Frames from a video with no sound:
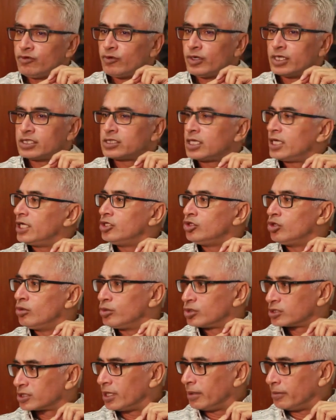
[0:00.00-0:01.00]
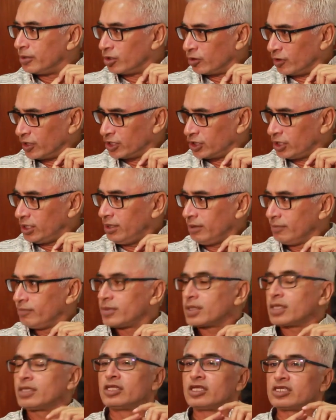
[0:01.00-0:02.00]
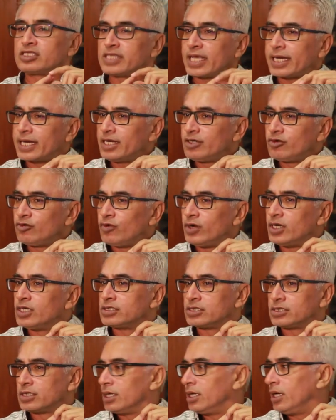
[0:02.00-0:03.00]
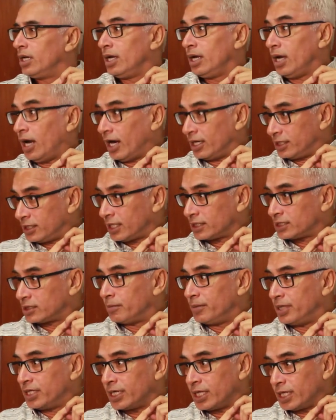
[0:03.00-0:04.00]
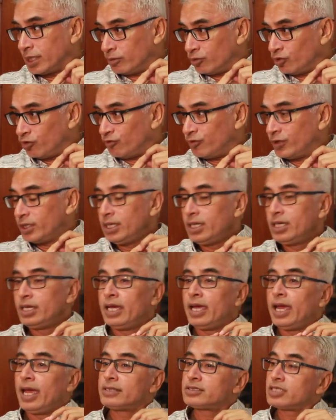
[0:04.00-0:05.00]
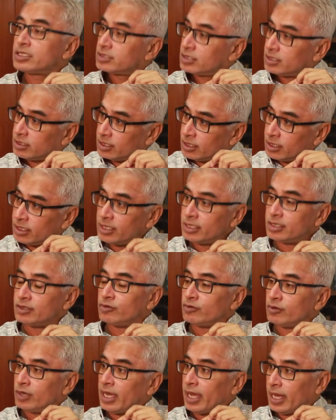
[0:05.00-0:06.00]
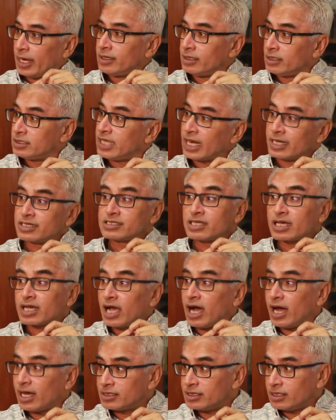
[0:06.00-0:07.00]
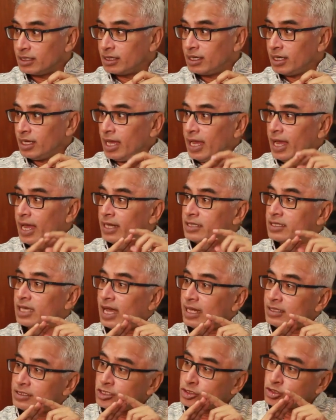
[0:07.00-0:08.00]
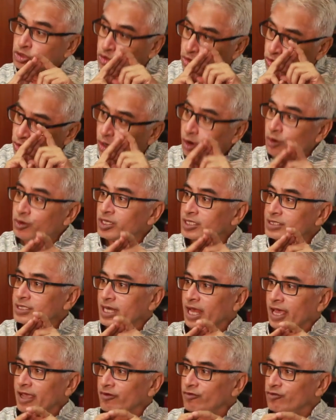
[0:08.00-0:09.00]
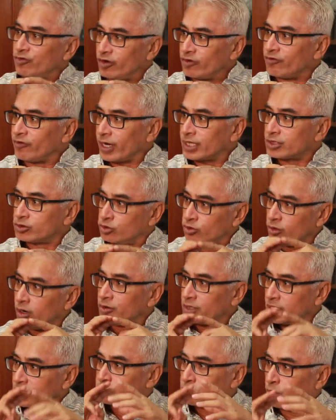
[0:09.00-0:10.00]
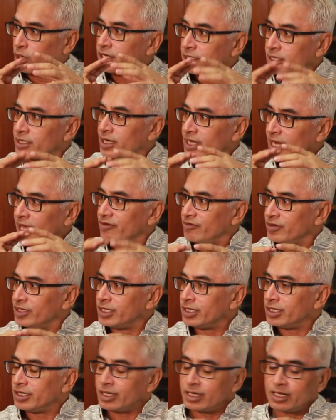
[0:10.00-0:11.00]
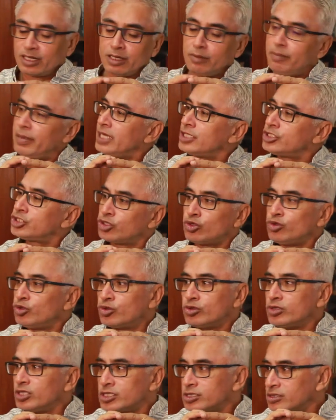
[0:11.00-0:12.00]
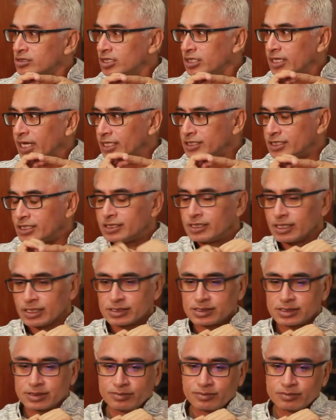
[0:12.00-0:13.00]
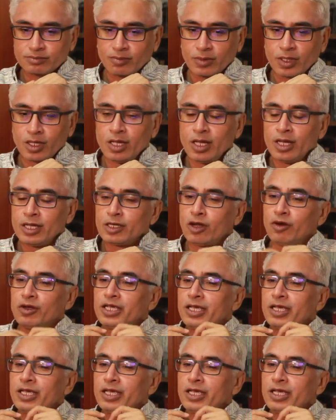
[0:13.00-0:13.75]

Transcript: One was Hindu-Muslim unity. The second was uh, untouchability removal, and the third, and that is a Khadi. And Gandhi, throughout his life, in fact, throughout his political life in India, remained true to these three agendas. Yeah.